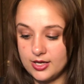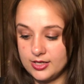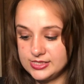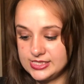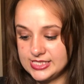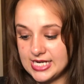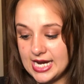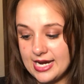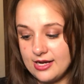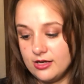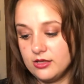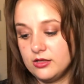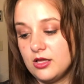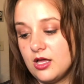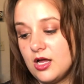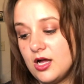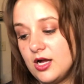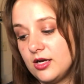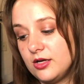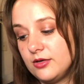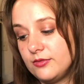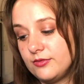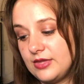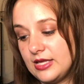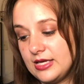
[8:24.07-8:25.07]

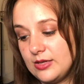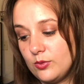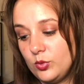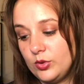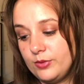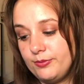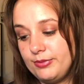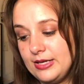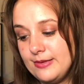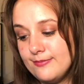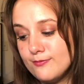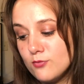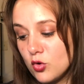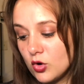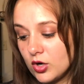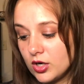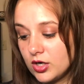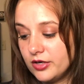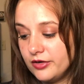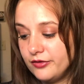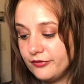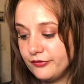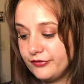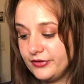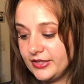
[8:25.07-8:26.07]
dialogue that would be more
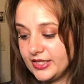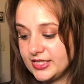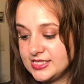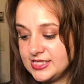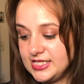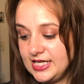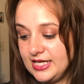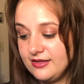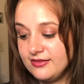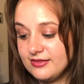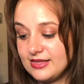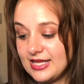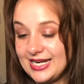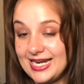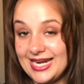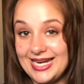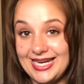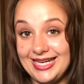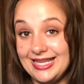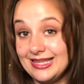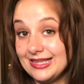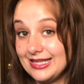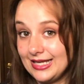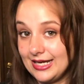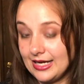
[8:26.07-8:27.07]
conflicting than
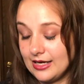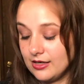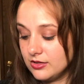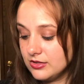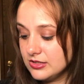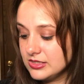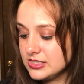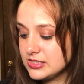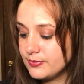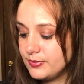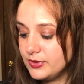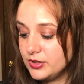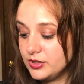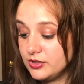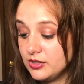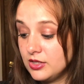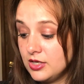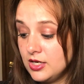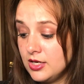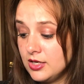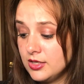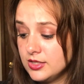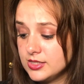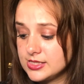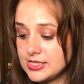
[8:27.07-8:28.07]
anything else, but
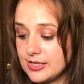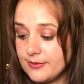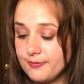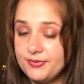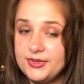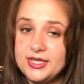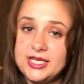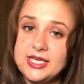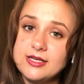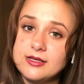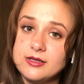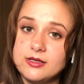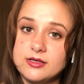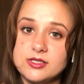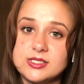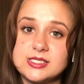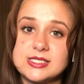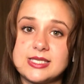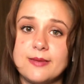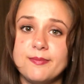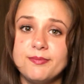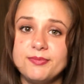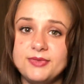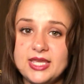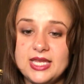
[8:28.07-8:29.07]

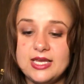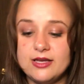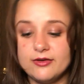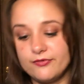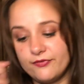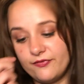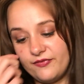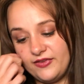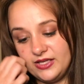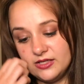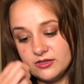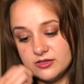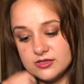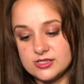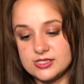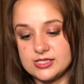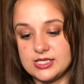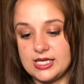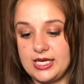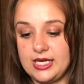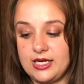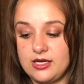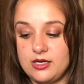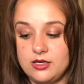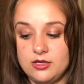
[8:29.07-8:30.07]
something feels
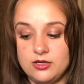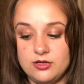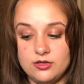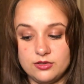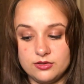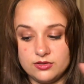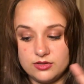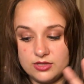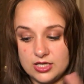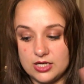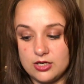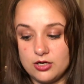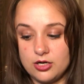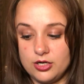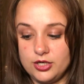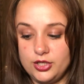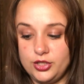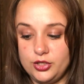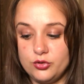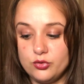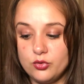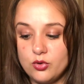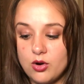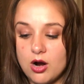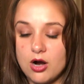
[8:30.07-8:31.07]
like
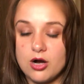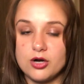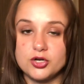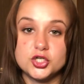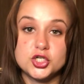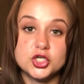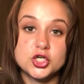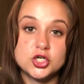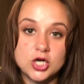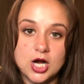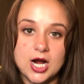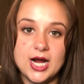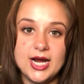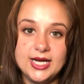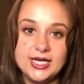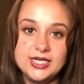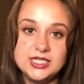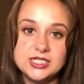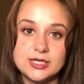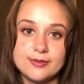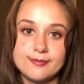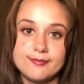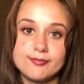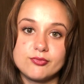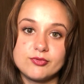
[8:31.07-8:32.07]
you are trying
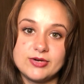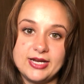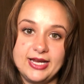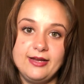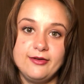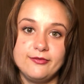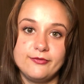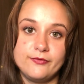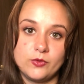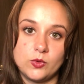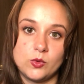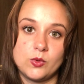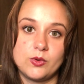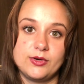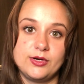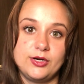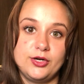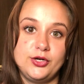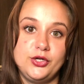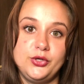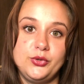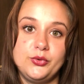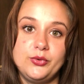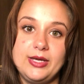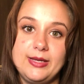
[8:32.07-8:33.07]
to bring forward a
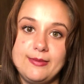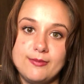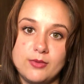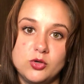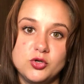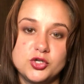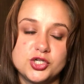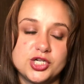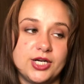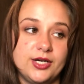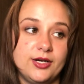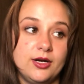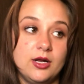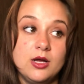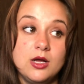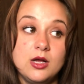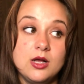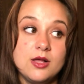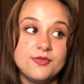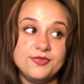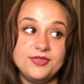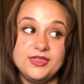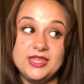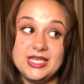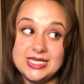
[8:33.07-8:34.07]
new emotion.
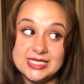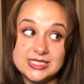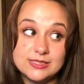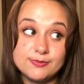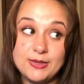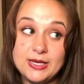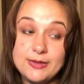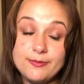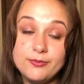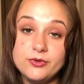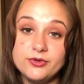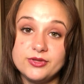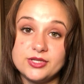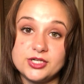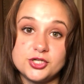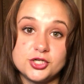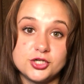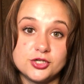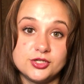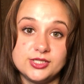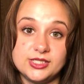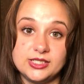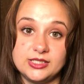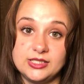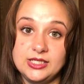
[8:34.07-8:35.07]
These people that
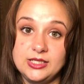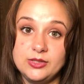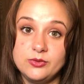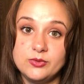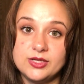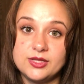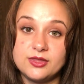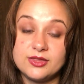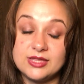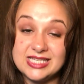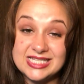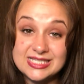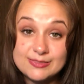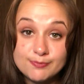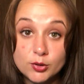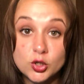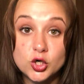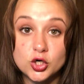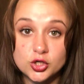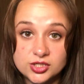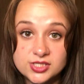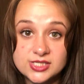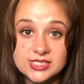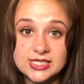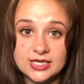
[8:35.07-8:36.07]
you're dealing with, this
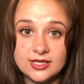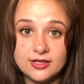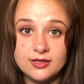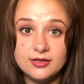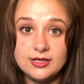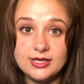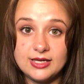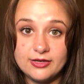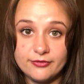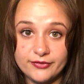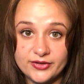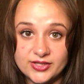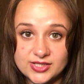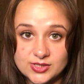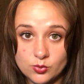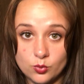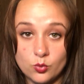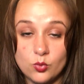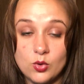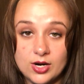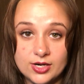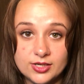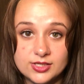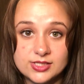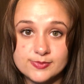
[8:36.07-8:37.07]
person, if it's
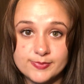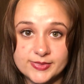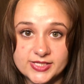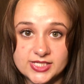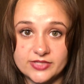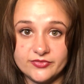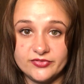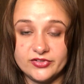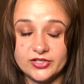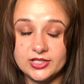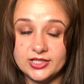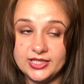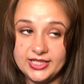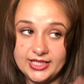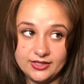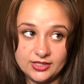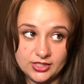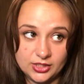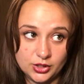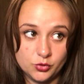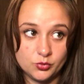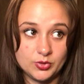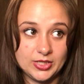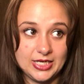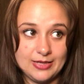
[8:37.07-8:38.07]
one specifically
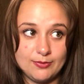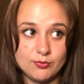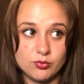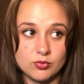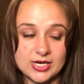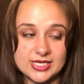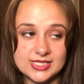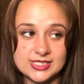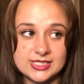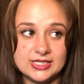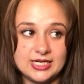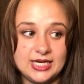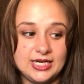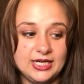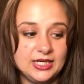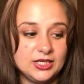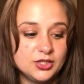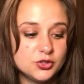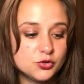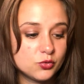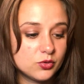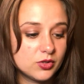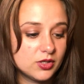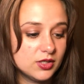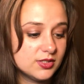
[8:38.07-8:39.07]
that you keep
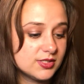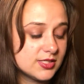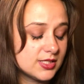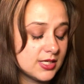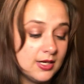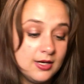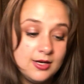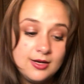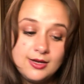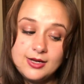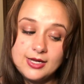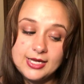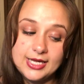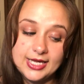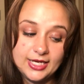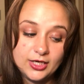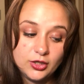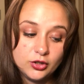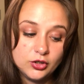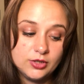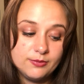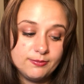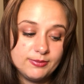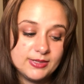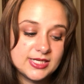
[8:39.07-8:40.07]
resonating towards, it
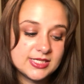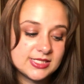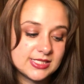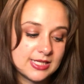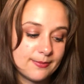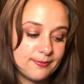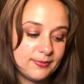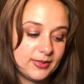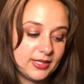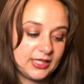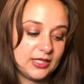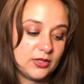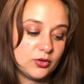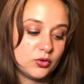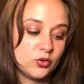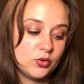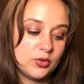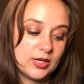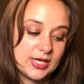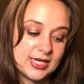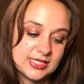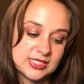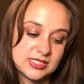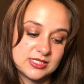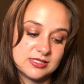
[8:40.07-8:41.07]
could be somebody who
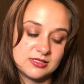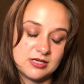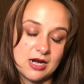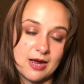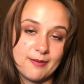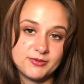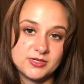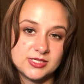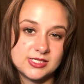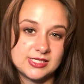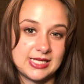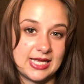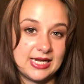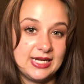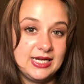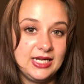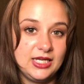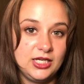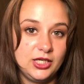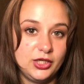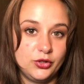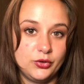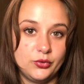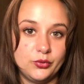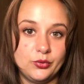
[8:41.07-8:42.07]
has stopped
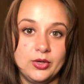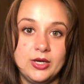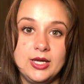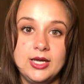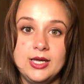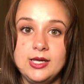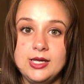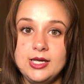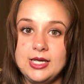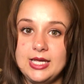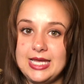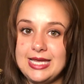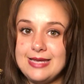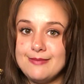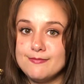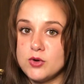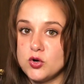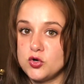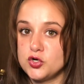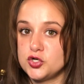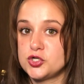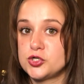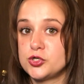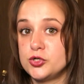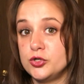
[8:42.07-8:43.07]
sending you
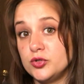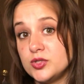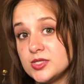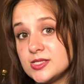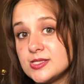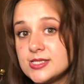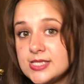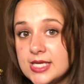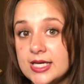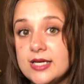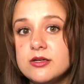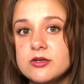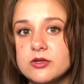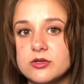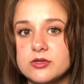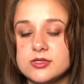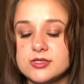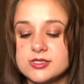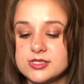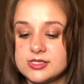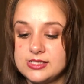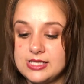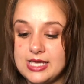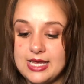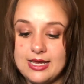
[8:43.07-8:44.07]
emotional
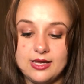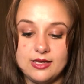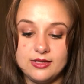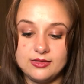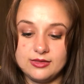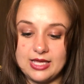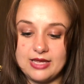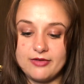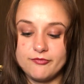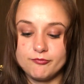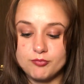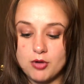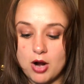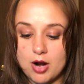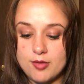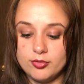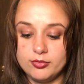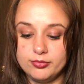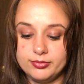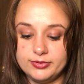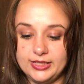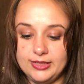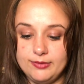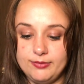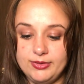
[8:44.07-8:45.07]
signals. They've
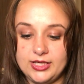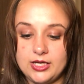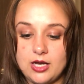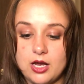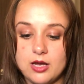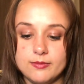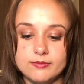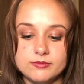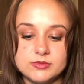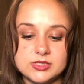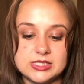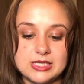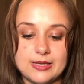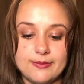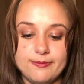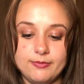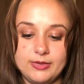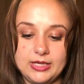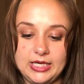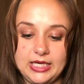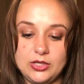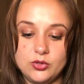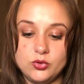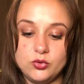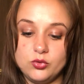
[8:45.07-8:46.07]
probably become
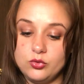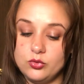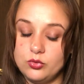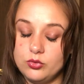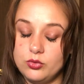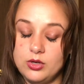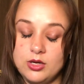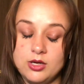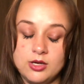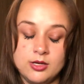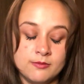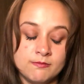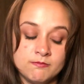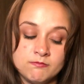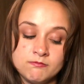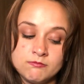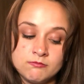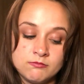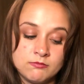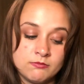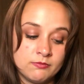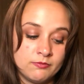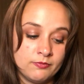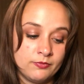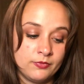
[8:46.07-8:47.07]
somebody who,
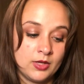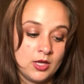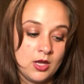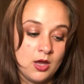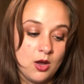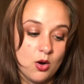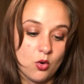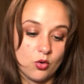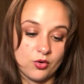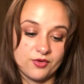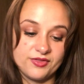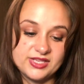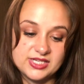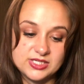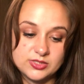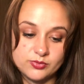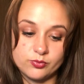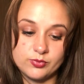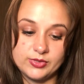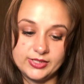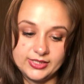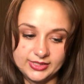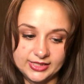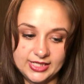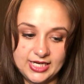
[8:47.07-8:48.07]
or this
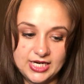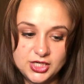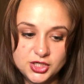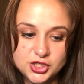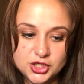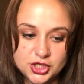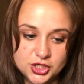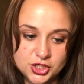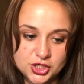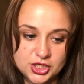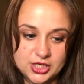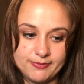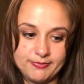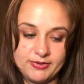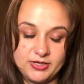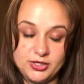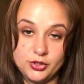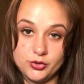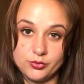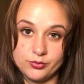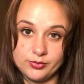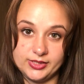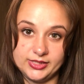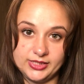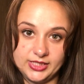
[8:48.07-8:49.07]
relationship in
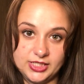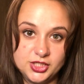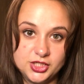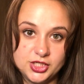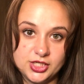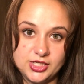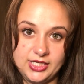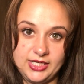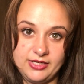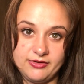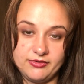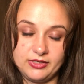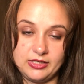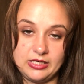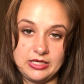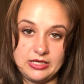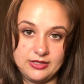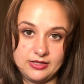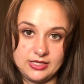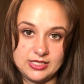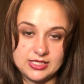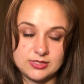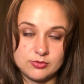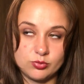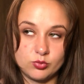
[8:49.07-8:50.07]
your religion, even
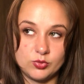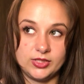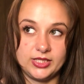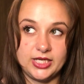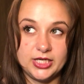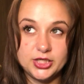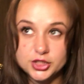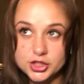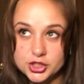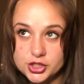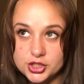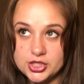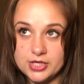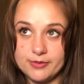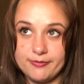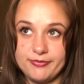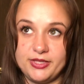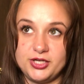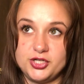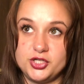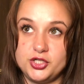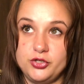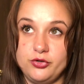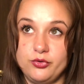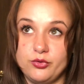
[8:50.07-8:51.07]
this relationship
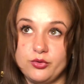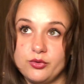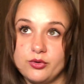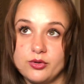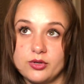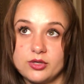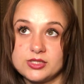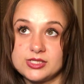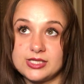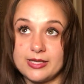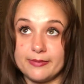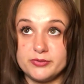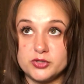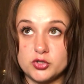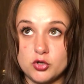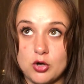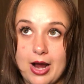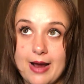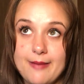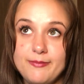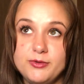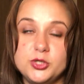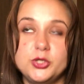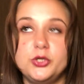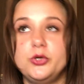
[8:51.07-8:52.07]
that you're
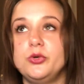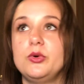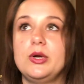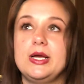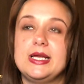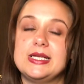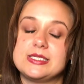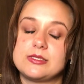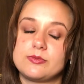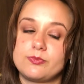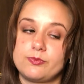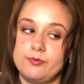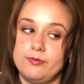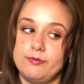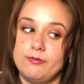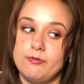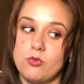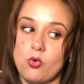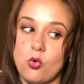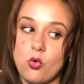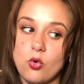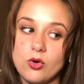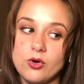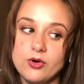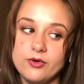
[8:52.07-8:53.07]
subscribed to, is
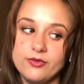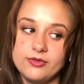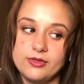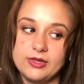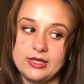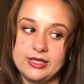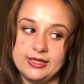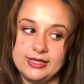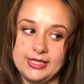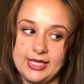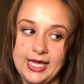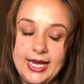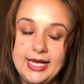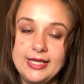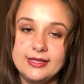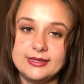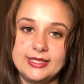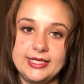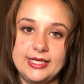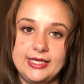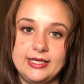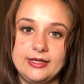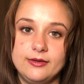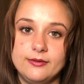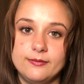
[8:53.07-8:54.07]
more than
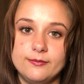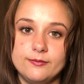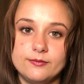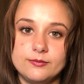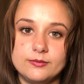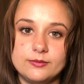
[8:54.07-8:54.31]
likely